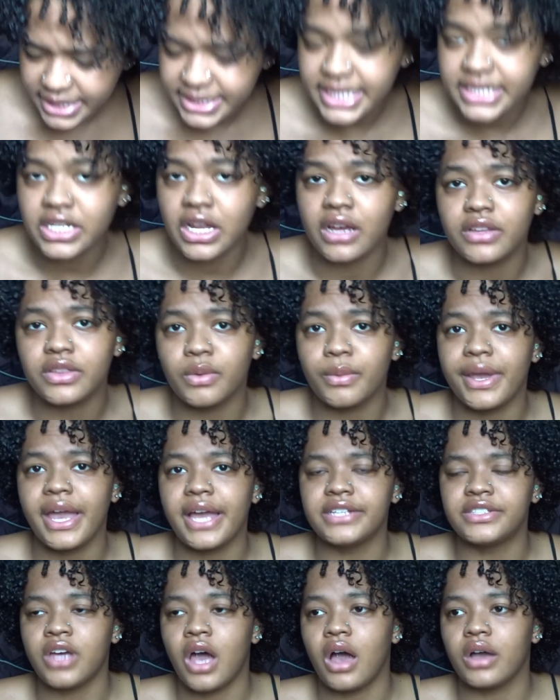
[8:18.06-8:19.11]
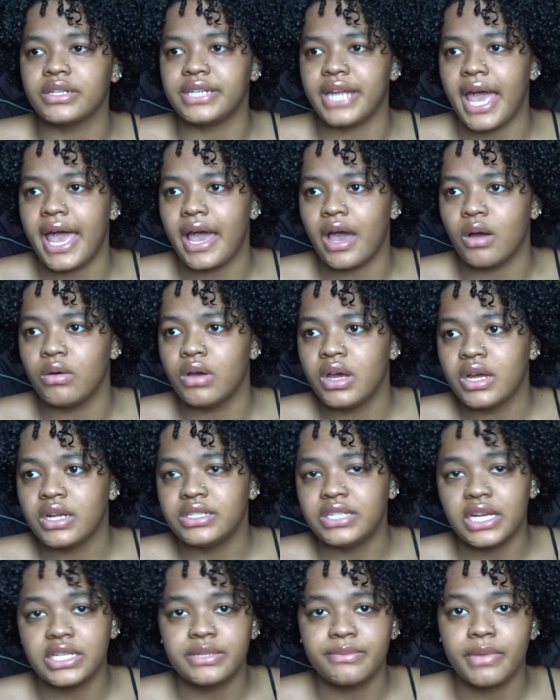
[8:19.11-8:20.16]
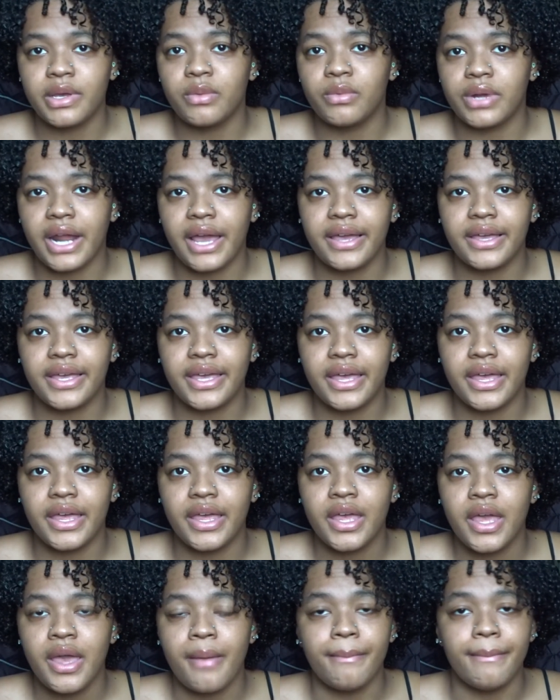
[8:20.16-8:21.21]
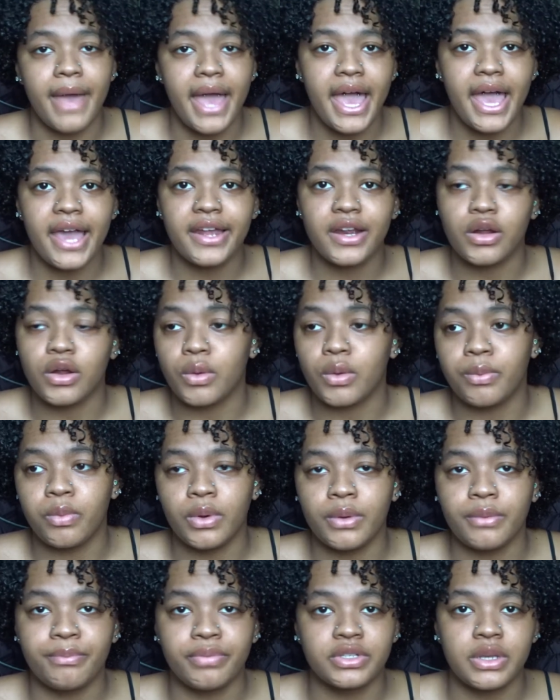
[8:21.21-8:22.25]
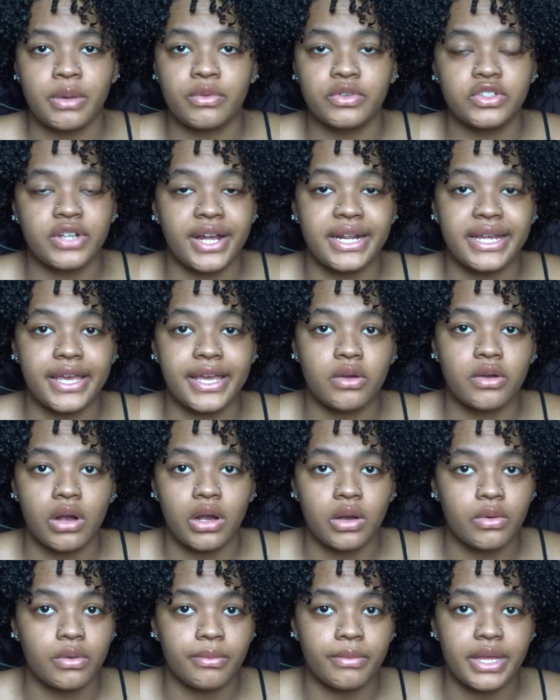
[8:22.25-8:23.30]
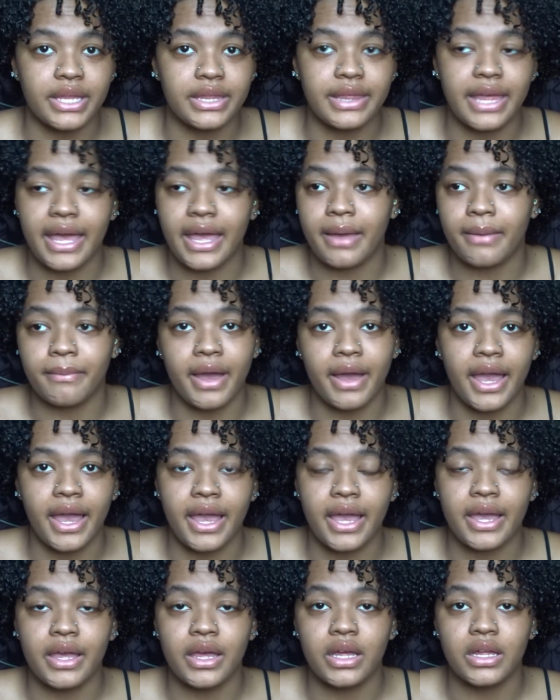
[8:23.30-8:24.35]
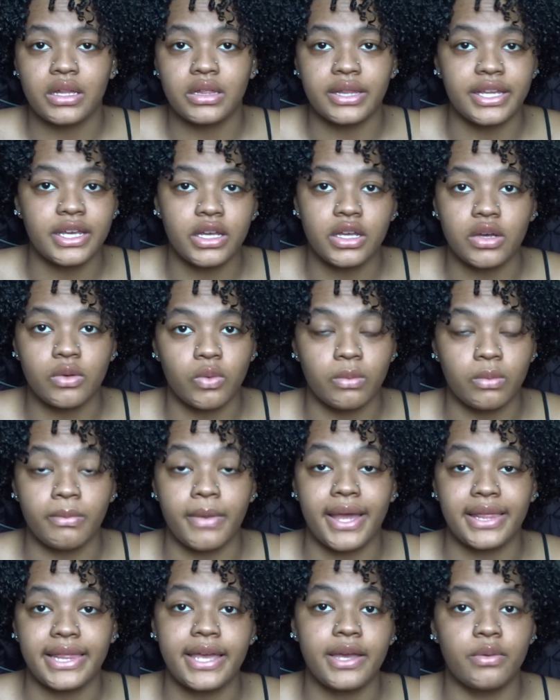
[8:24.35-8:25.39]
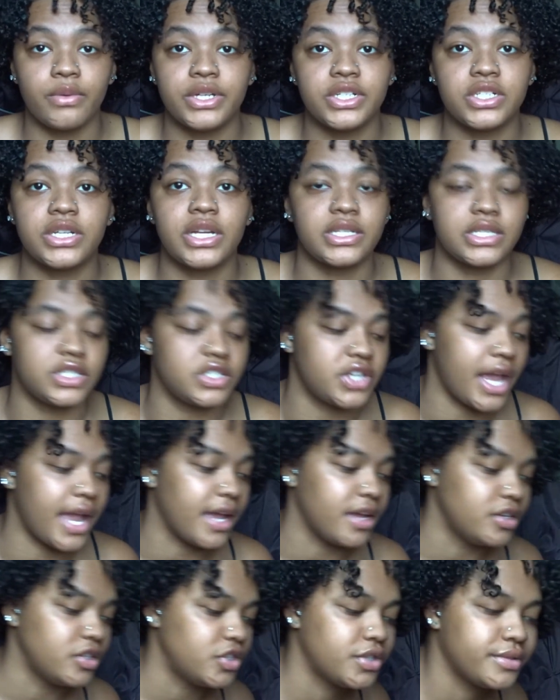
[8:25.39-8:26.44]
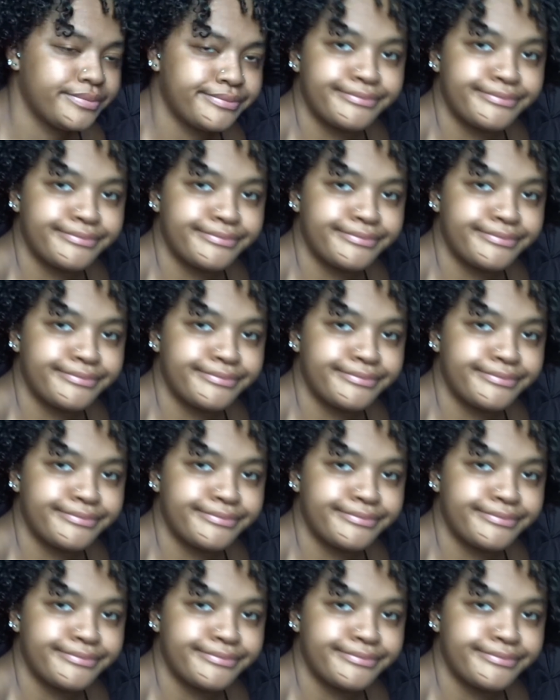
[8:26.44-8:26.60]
I talk the way I talk now doesn't mean when I get mad or when someone try to get crunk with me that my language doesn't change.